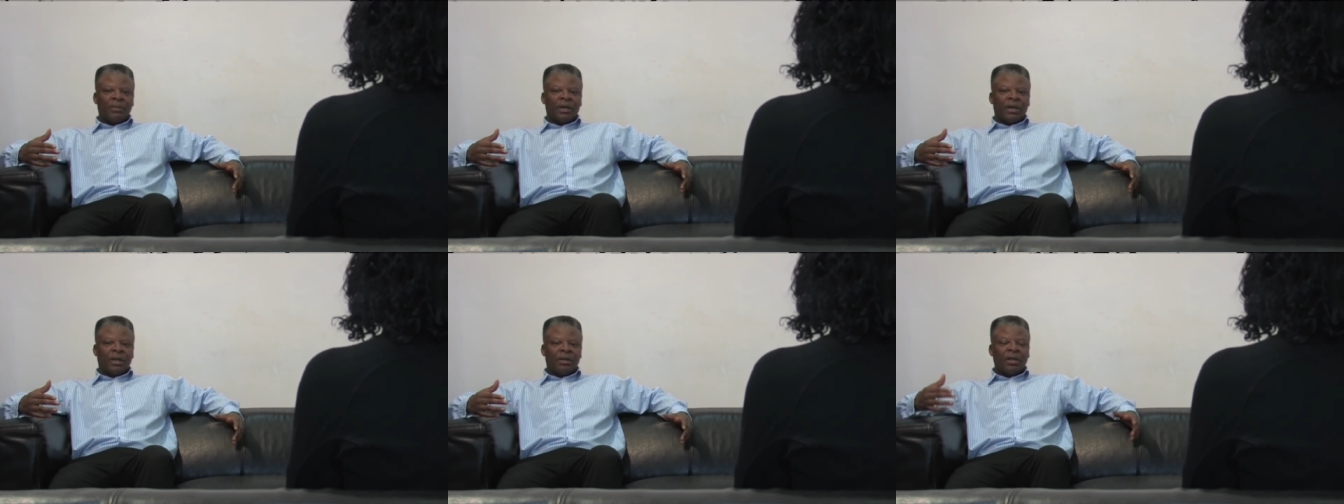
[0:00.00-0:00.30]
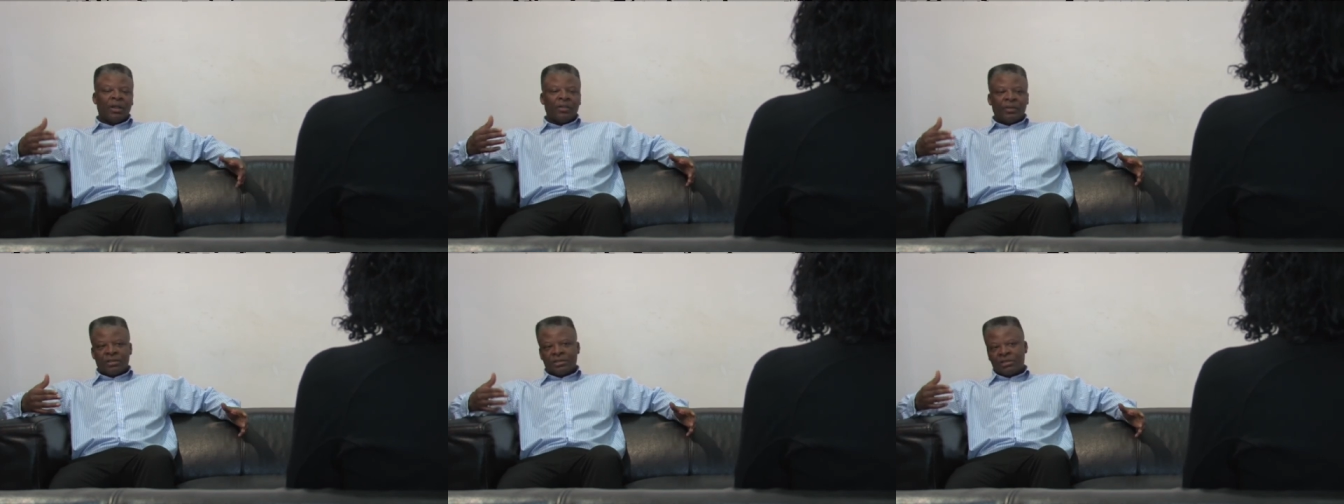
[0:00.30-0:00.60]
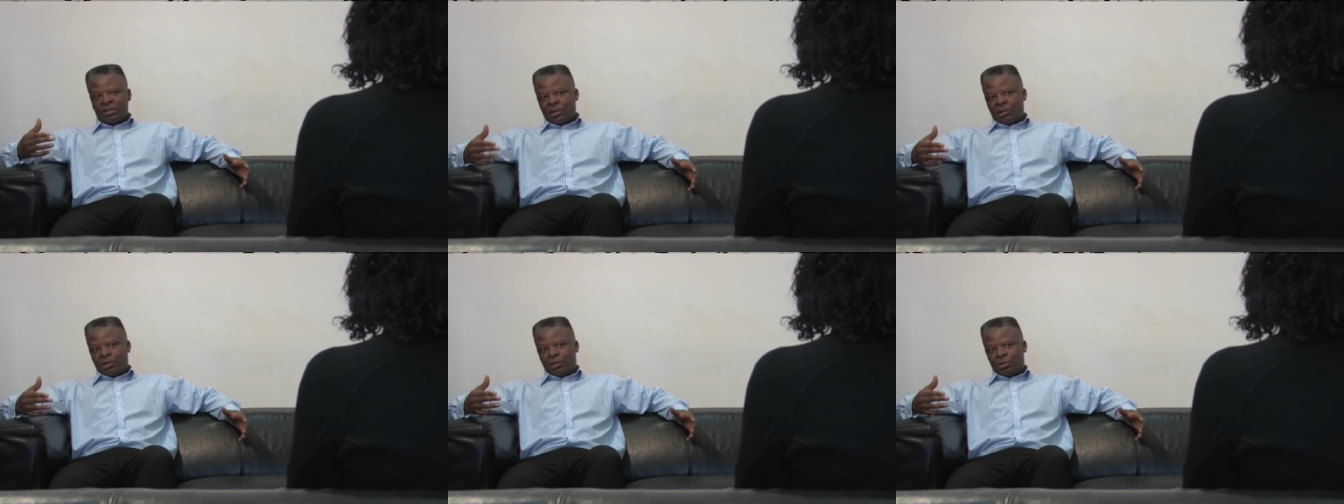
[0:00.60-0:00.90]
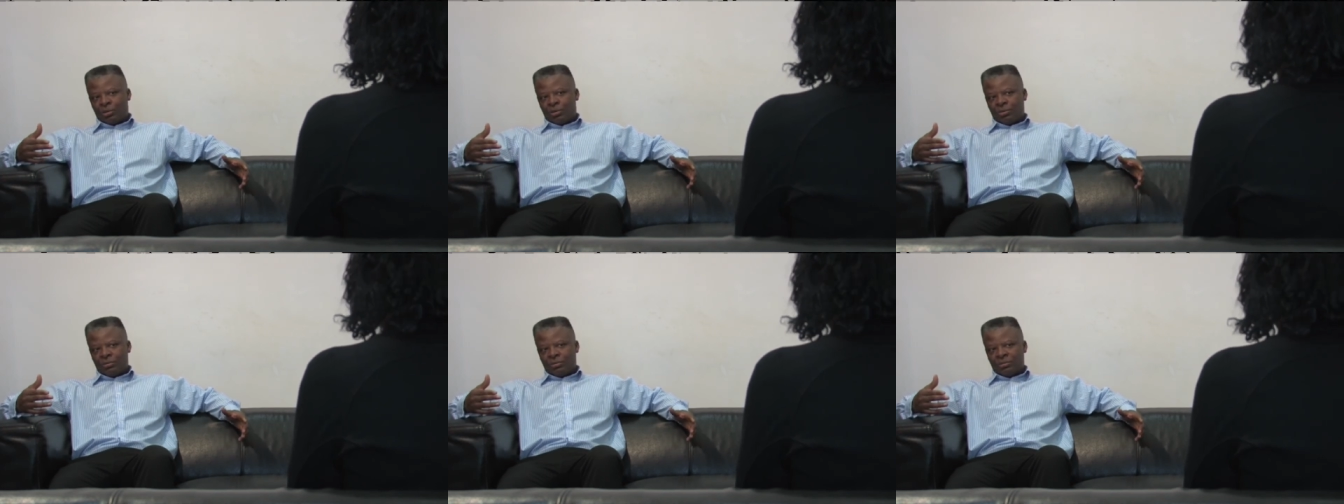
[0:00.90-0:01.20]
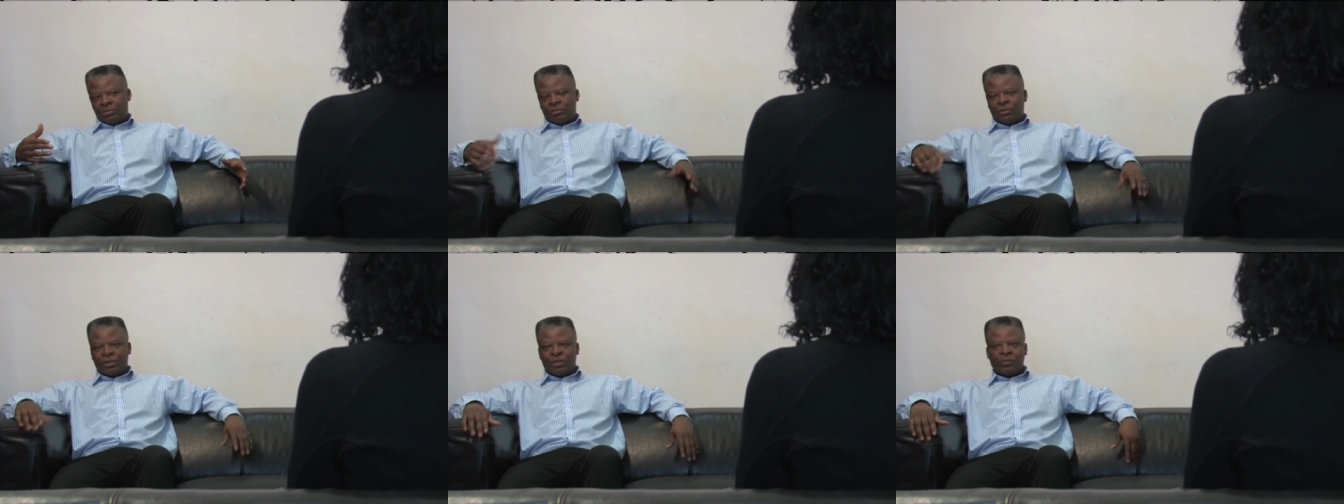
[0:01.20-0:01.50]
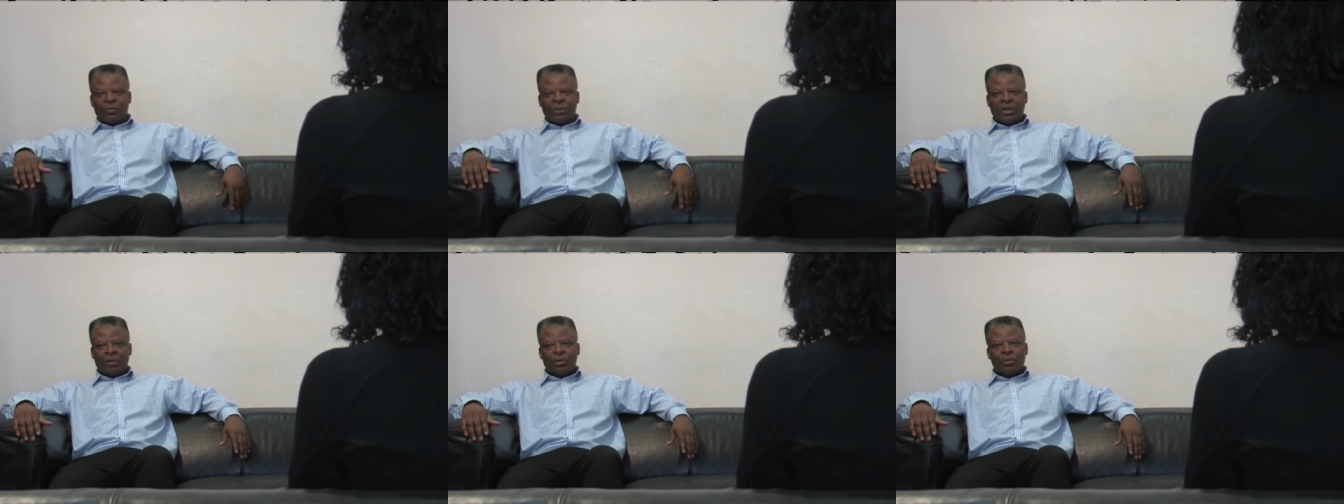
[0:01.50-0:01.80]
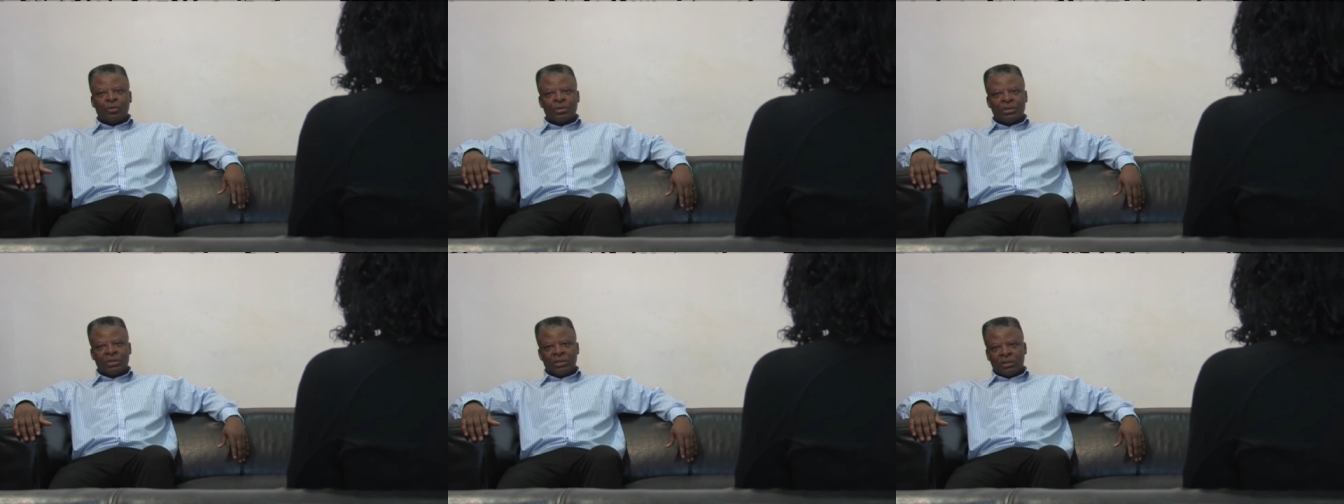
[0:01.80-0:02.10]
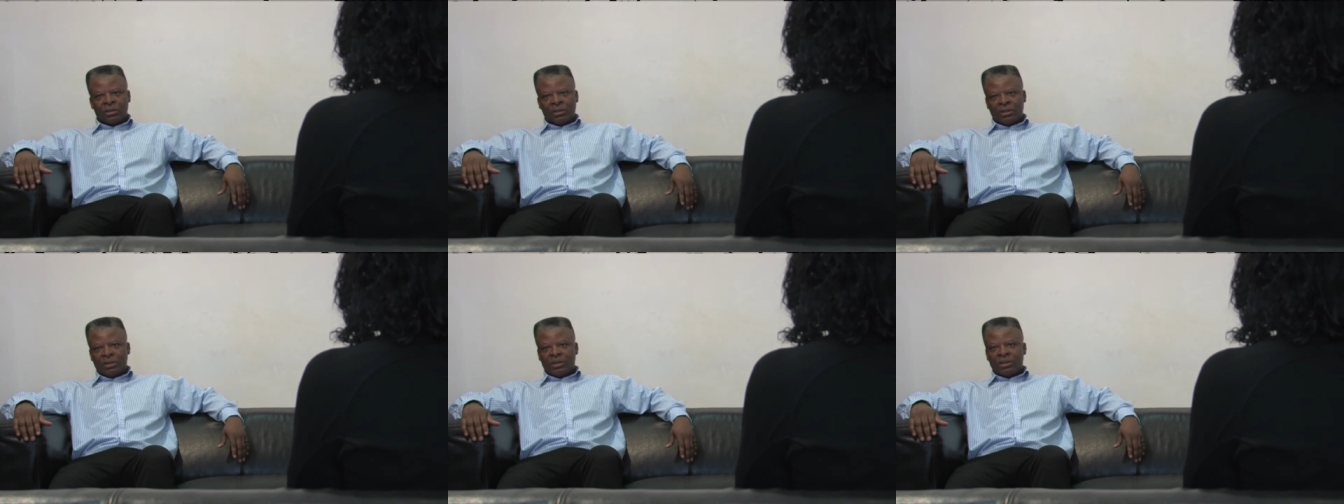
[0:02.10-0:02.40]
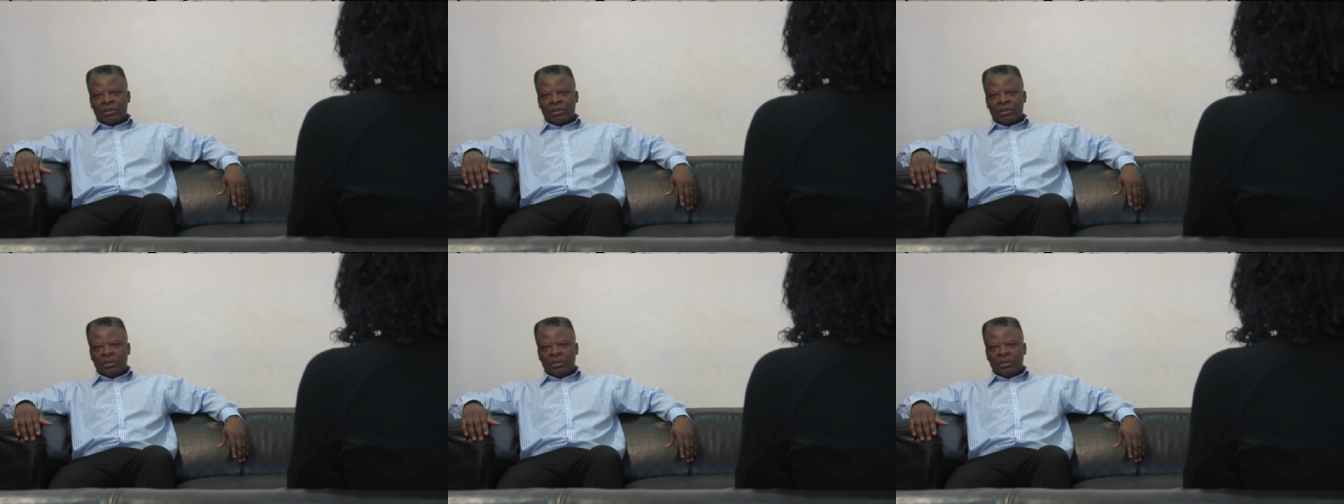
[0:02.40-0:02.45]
another circle, which we called the